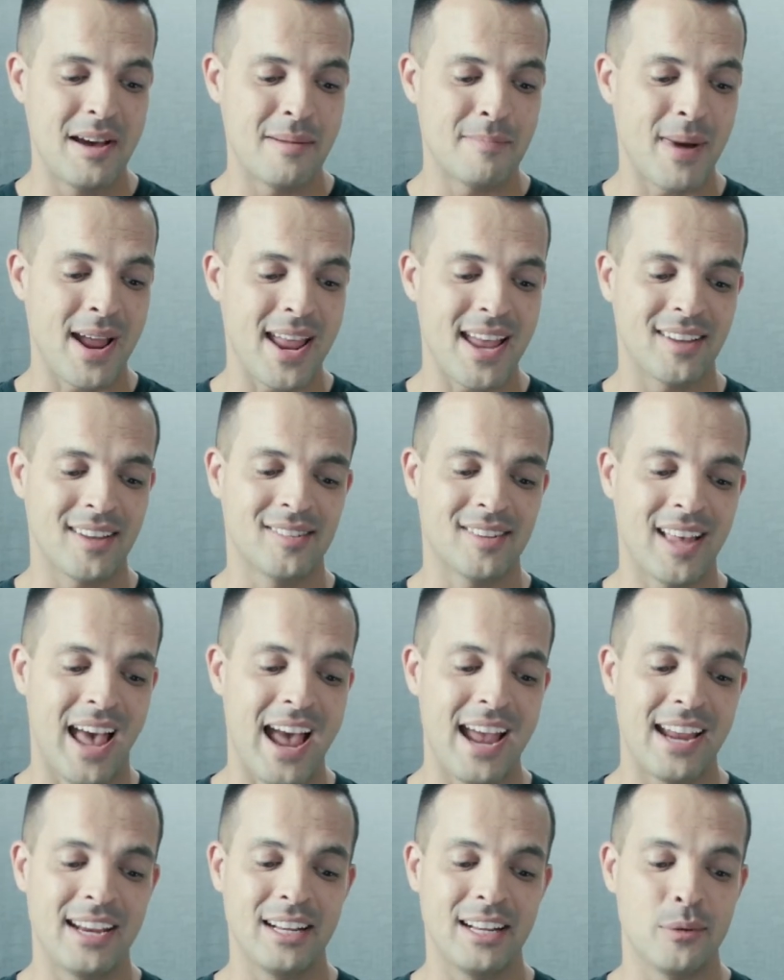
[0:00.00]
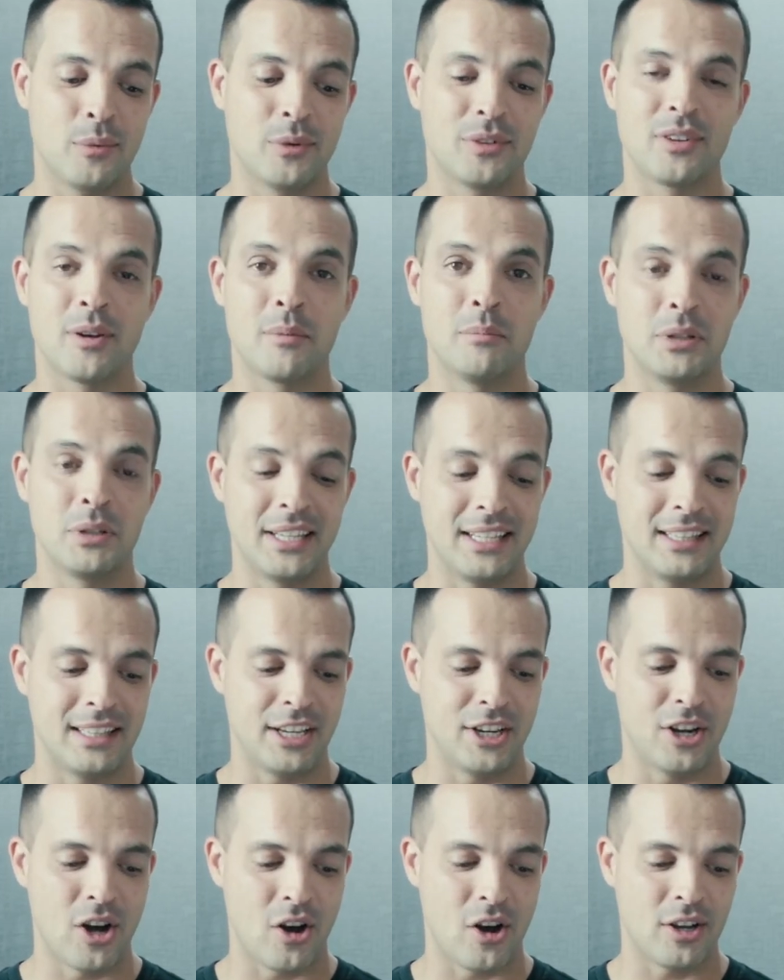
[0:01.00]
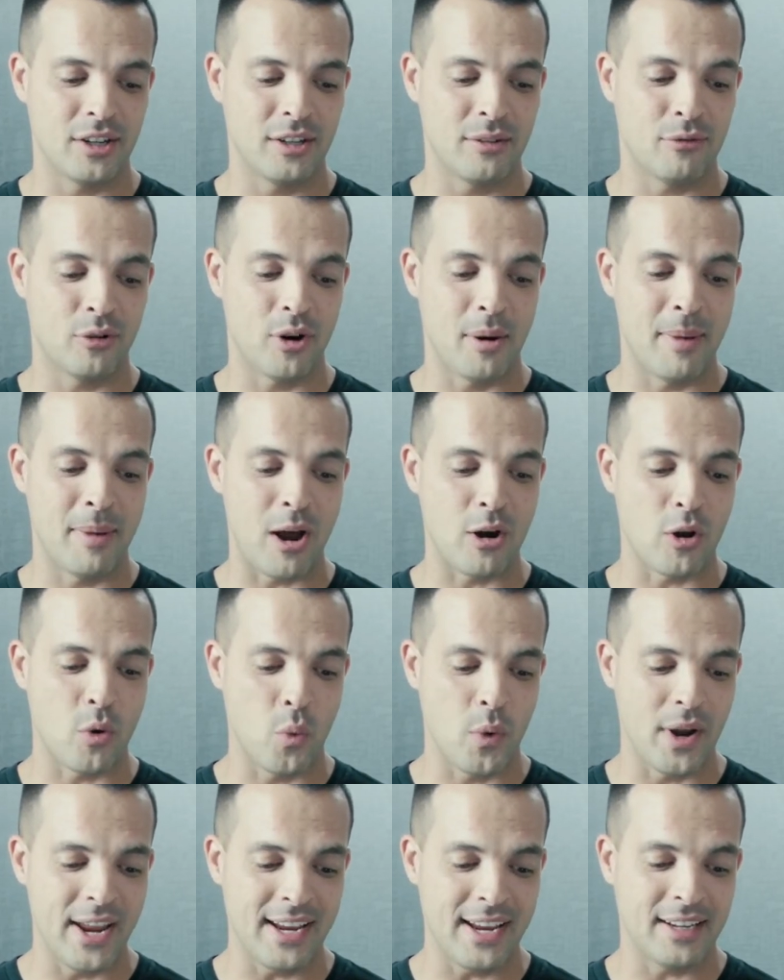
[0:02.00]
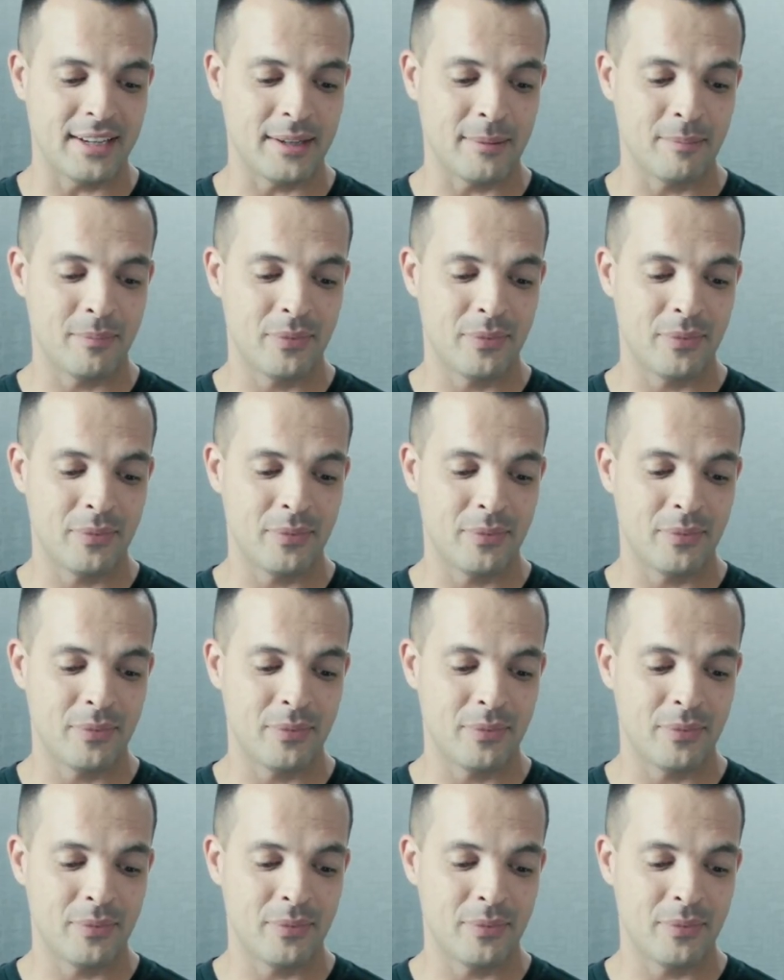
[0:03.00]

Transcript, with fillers: My anxiety was completely gone for about a week.